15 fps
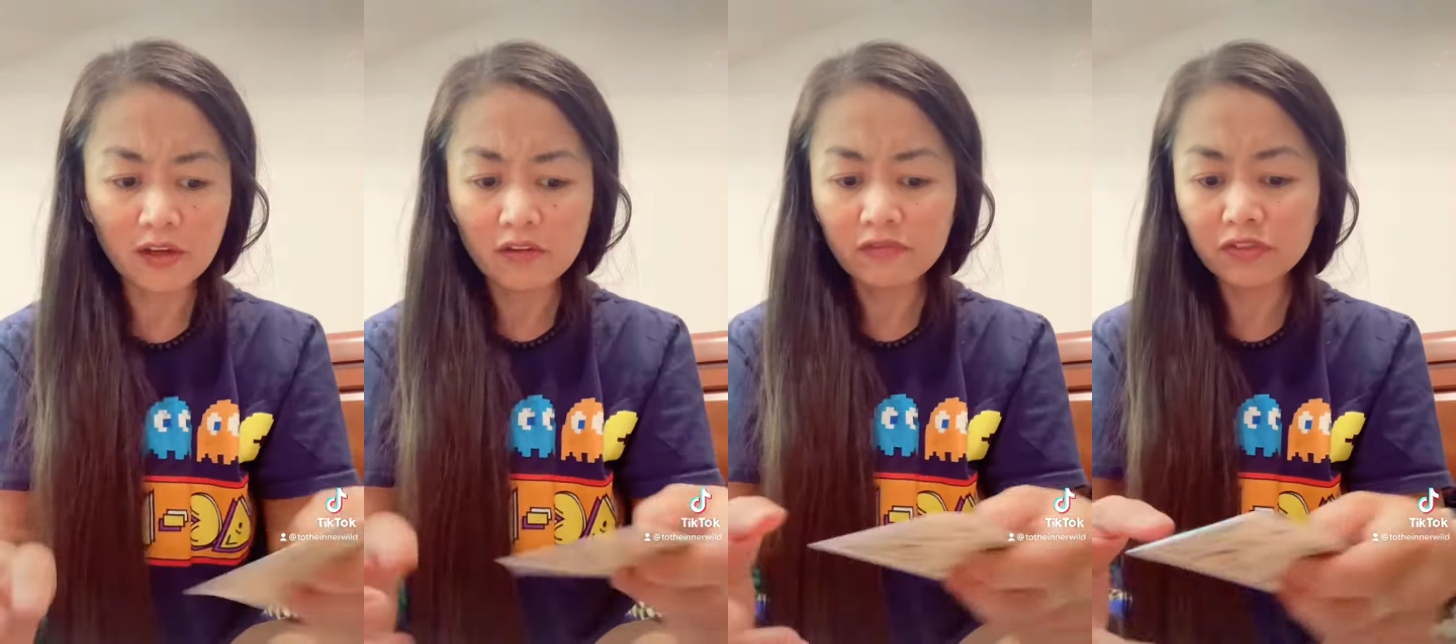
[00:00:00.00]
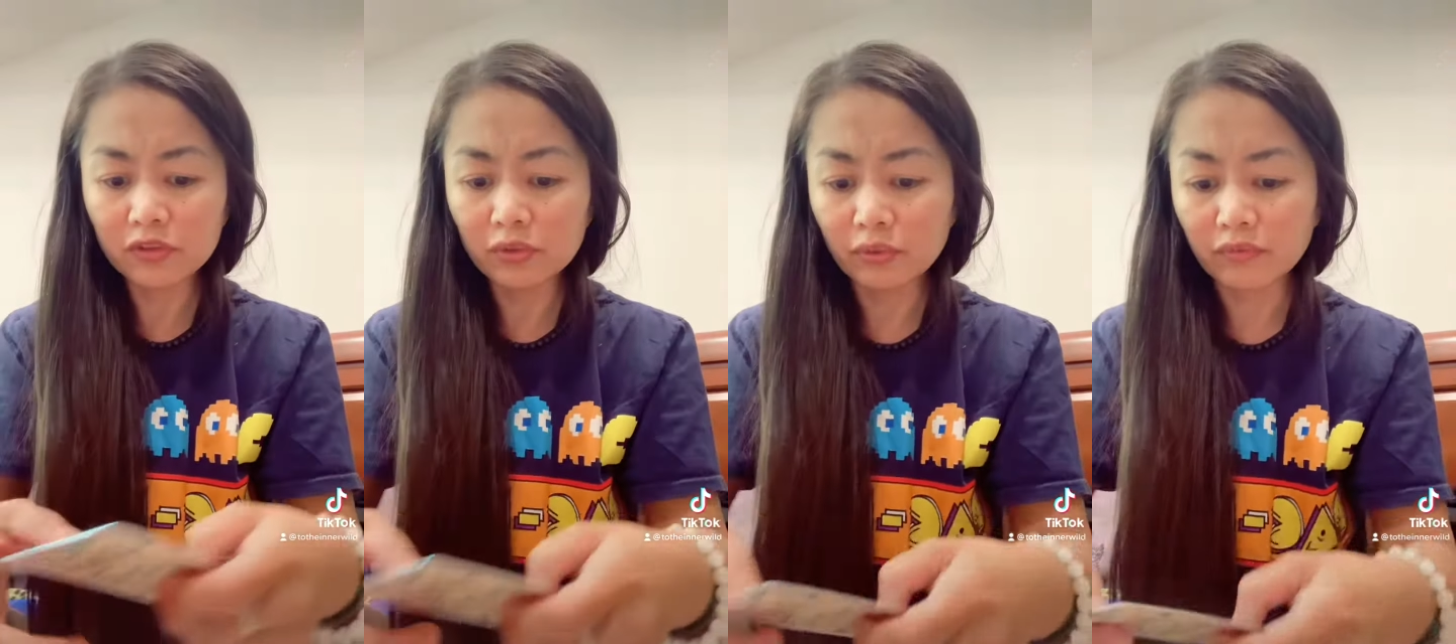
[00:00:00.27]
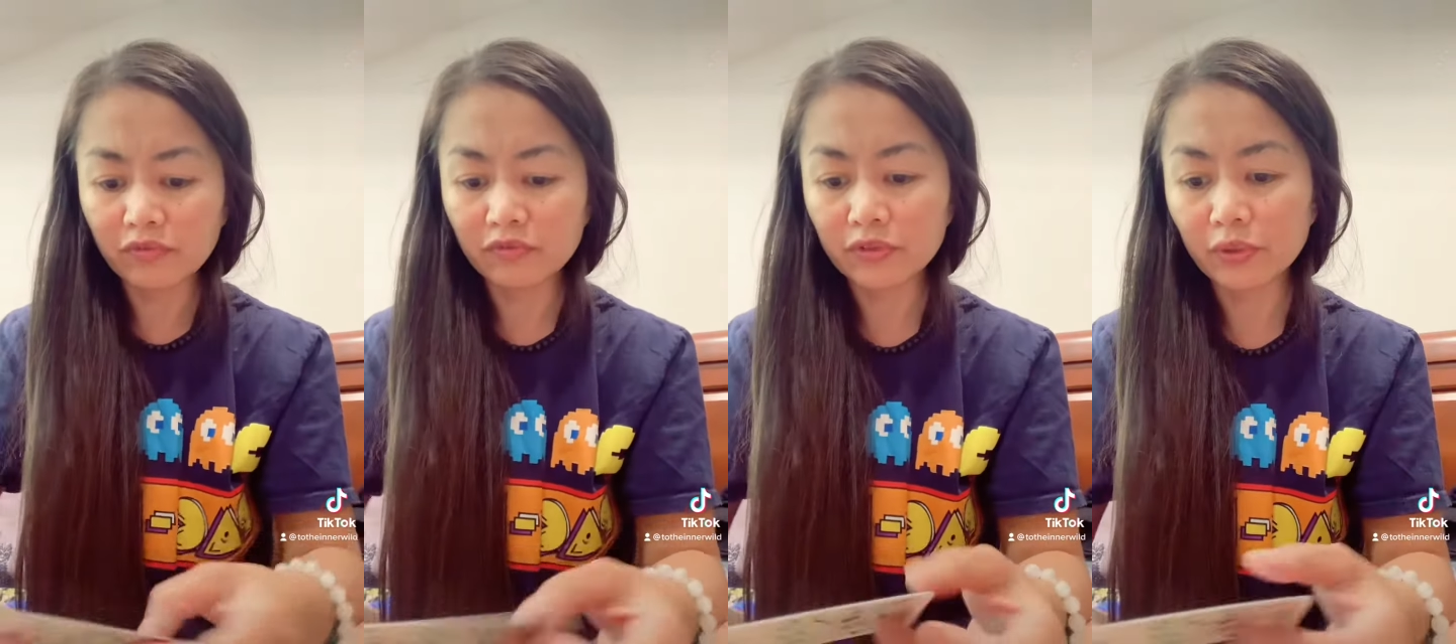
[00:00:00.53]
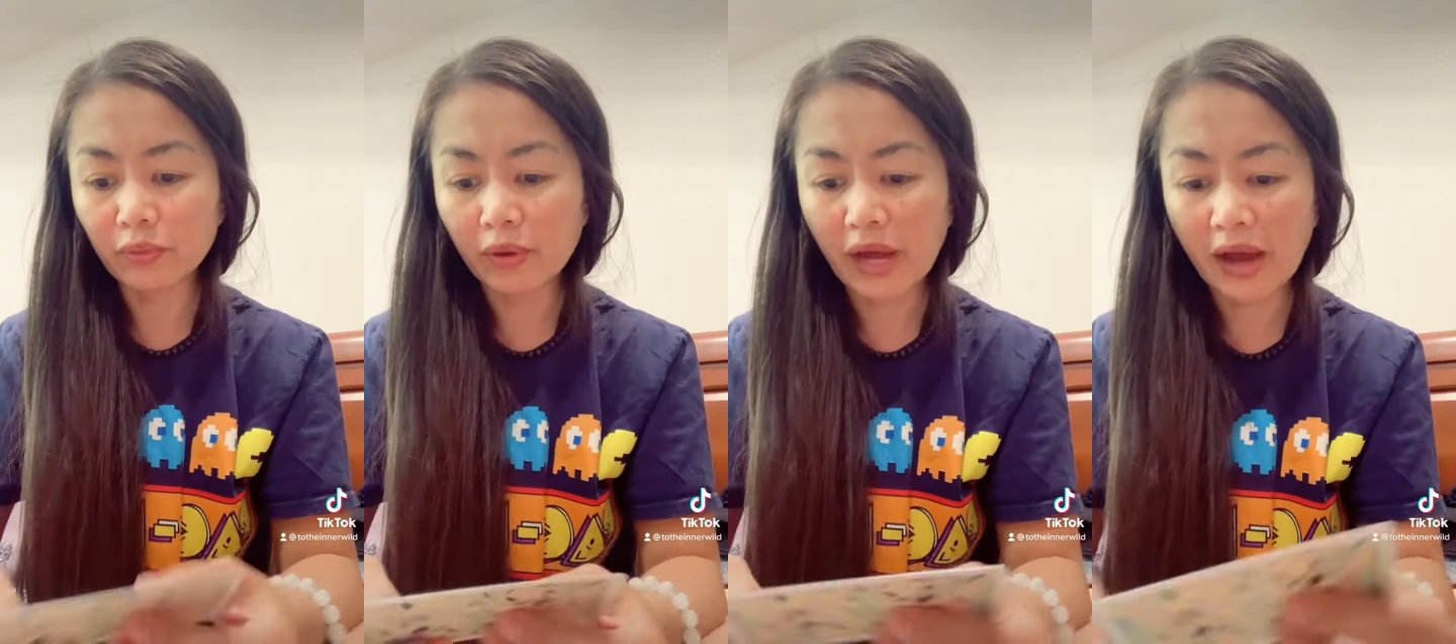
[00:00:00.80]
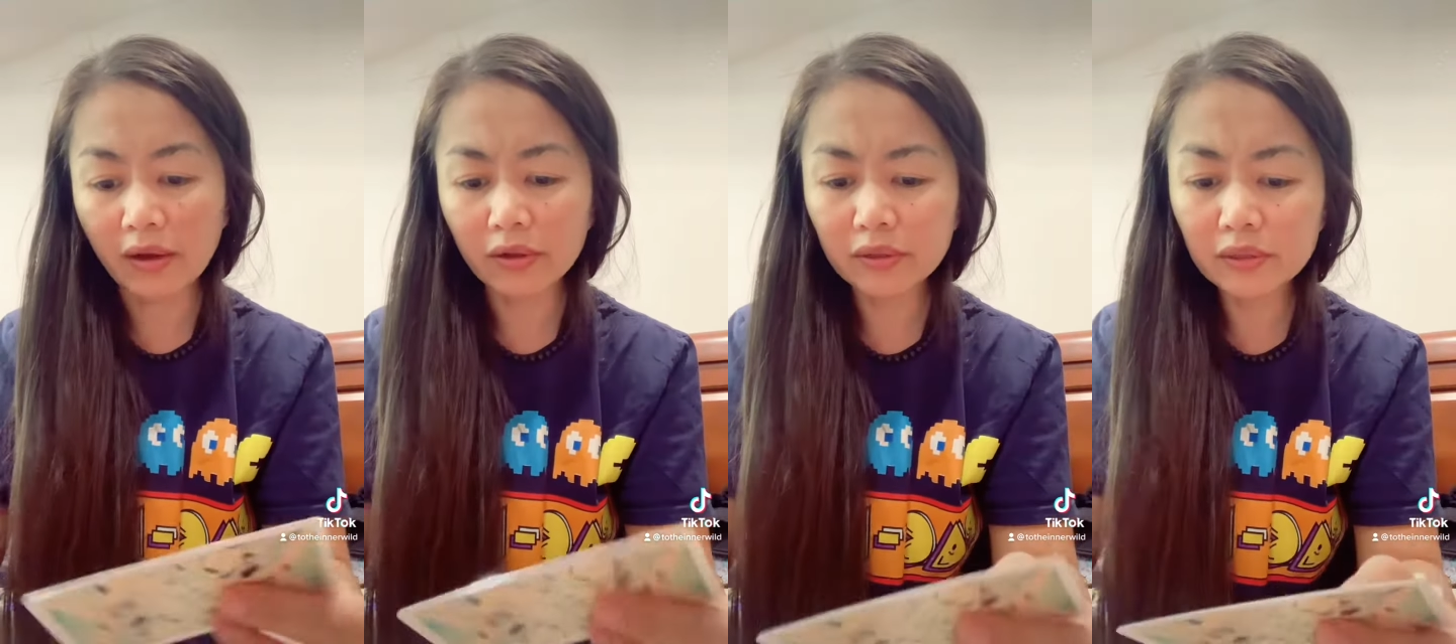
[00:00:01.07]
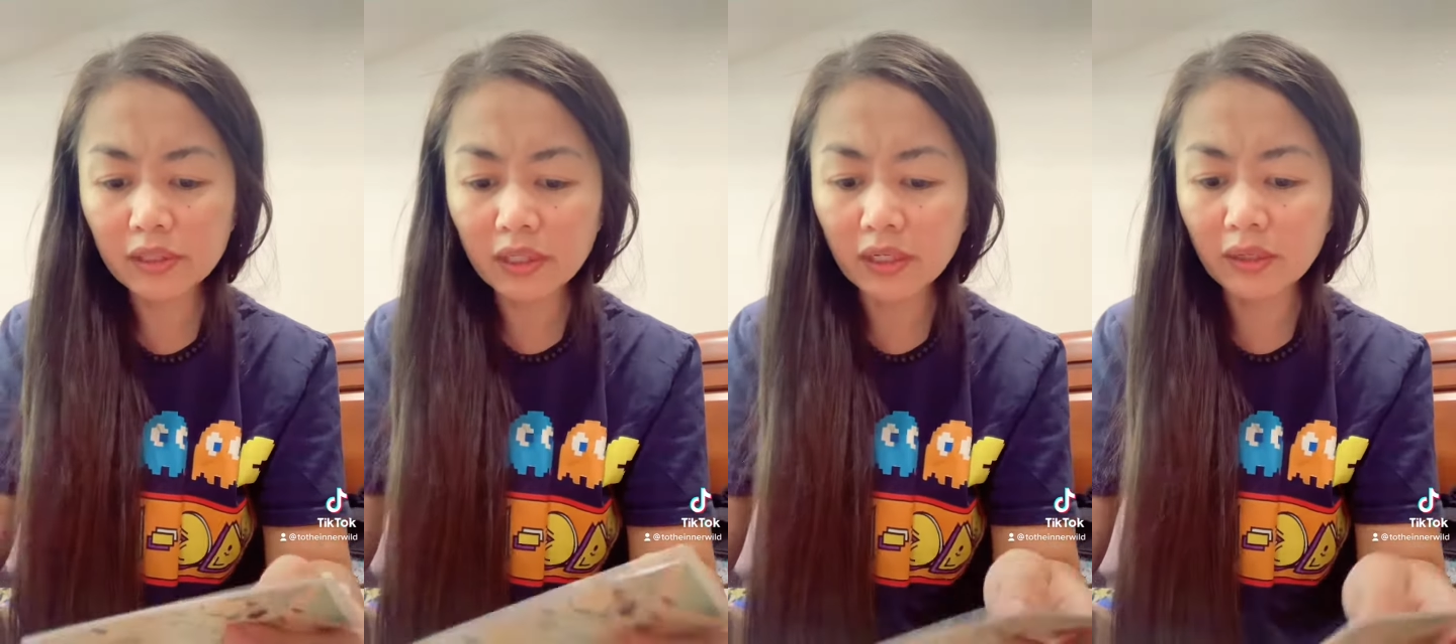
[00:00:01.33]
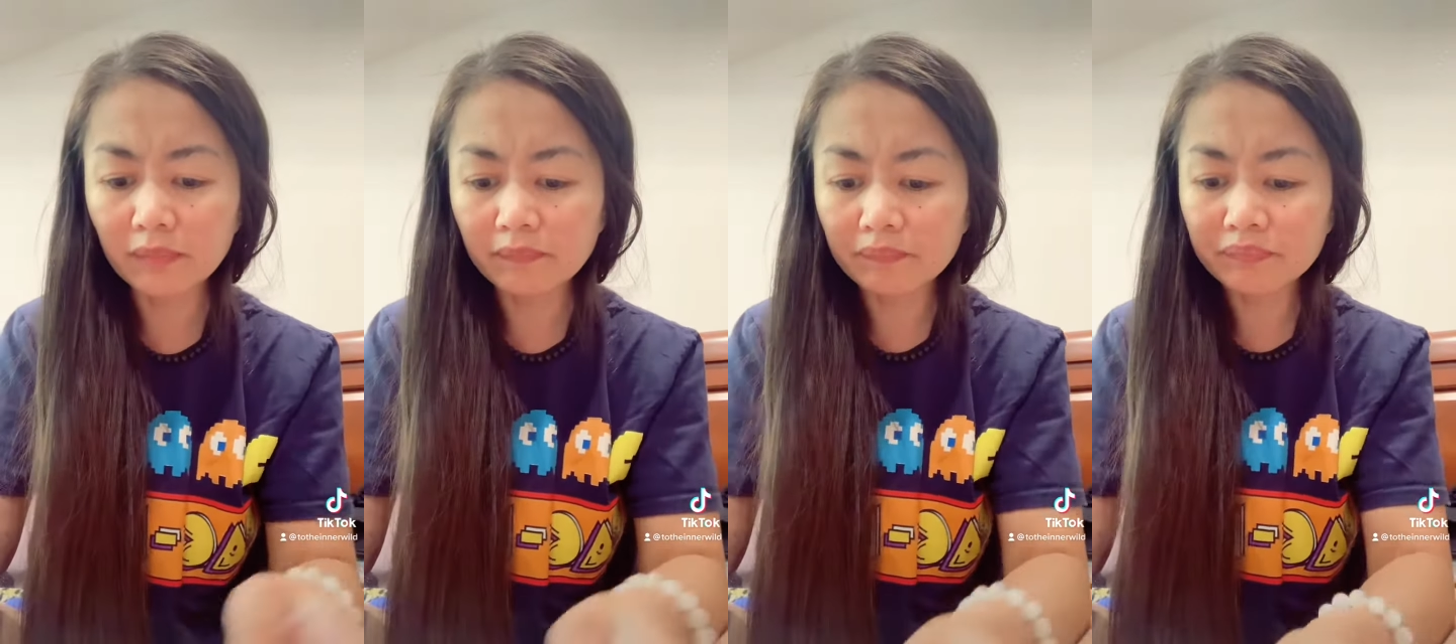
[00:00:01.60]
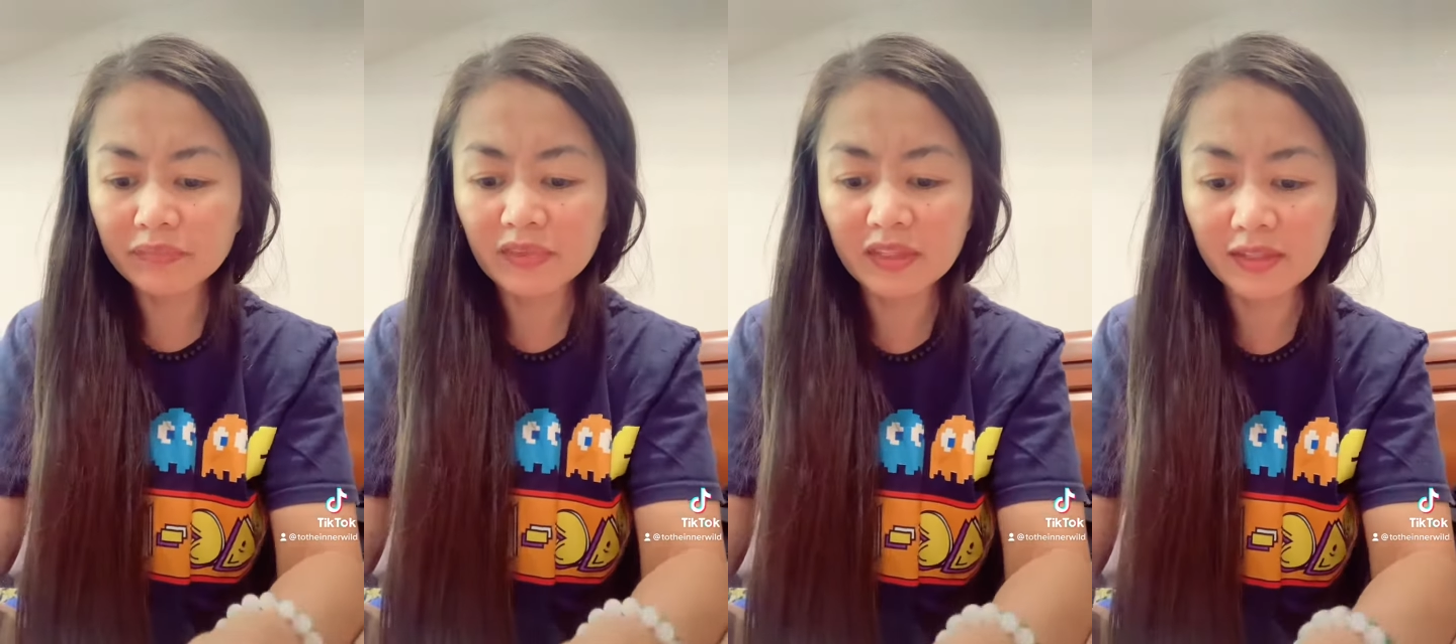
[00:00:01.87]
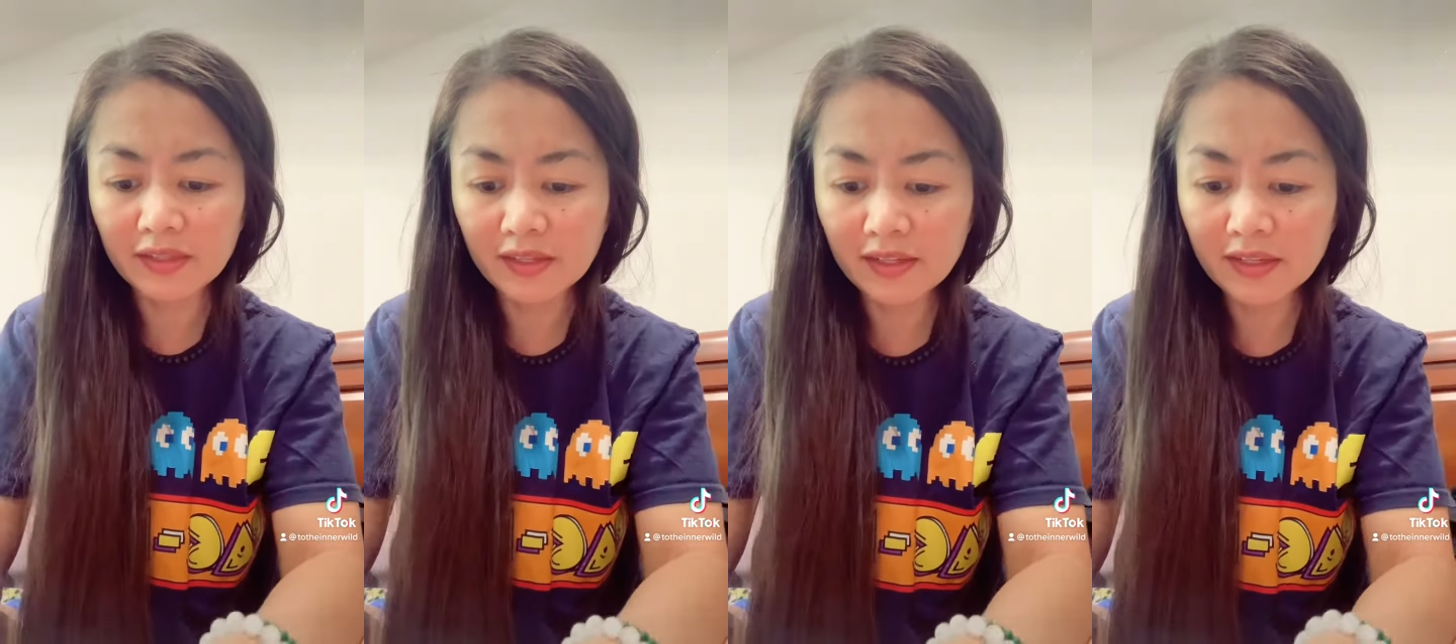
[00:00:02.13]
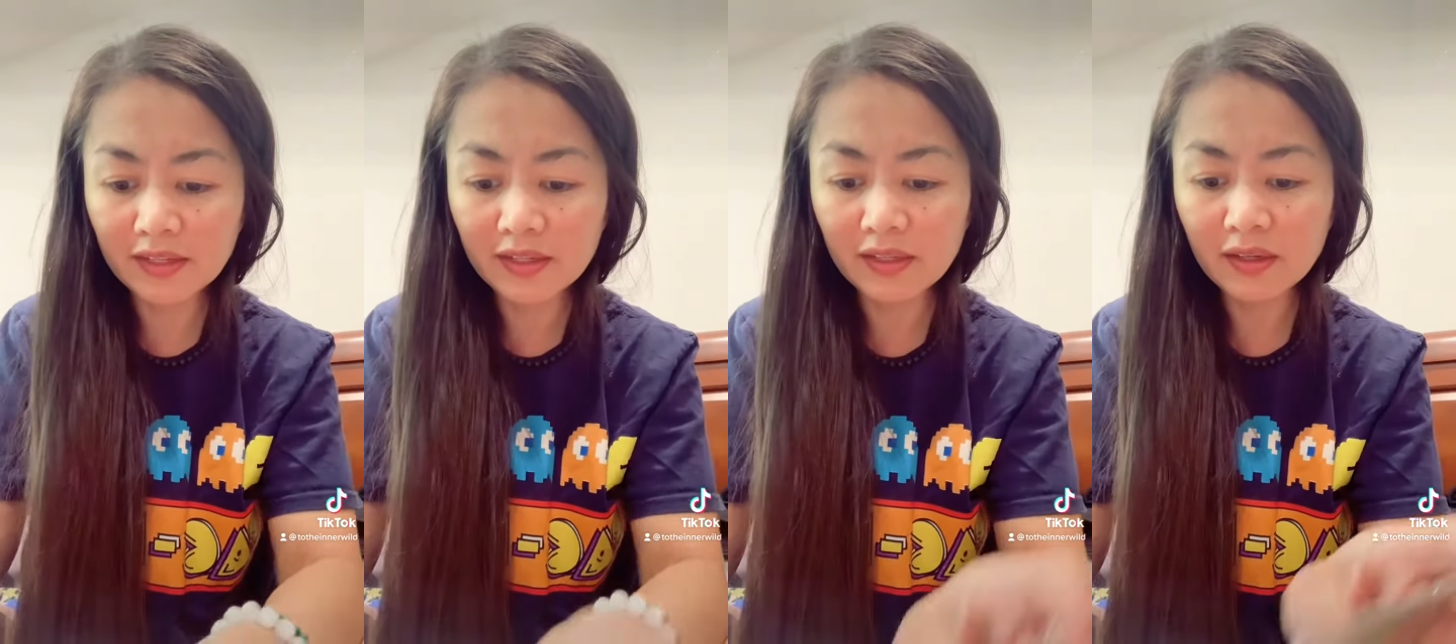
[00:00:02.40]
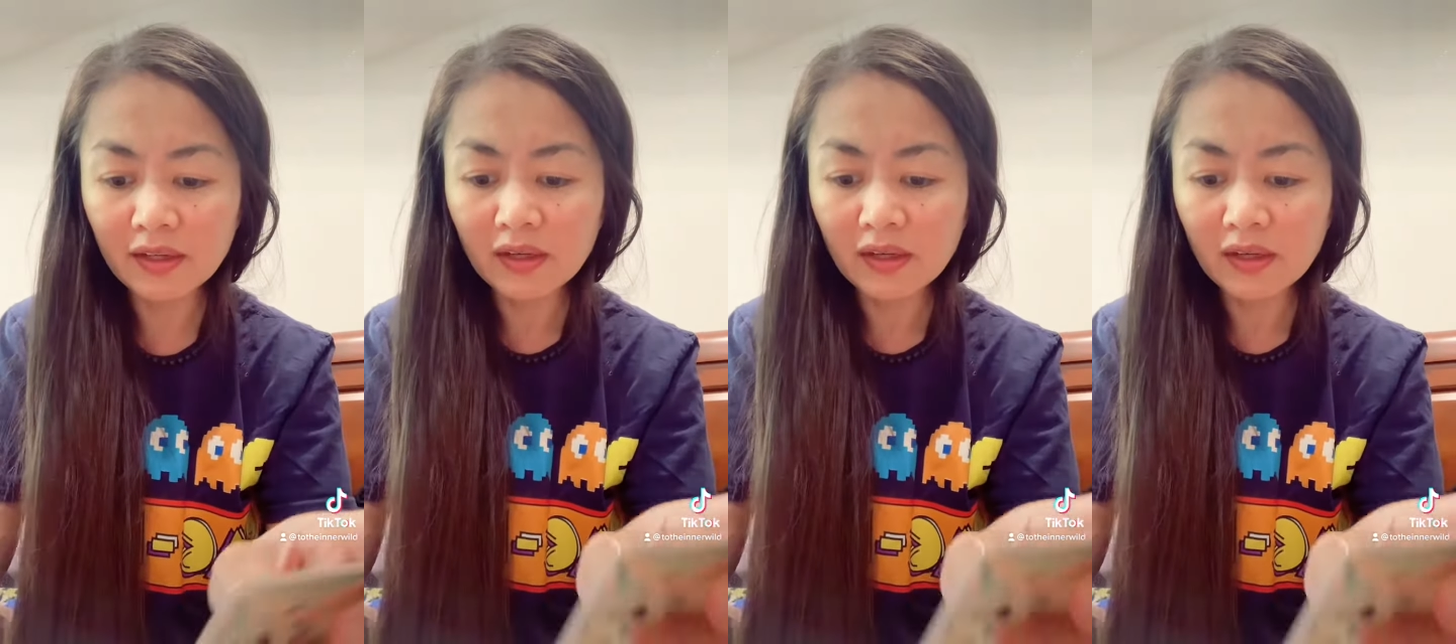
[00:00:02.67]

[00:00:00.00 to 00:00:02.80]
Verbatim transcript: flew flew out? Um, they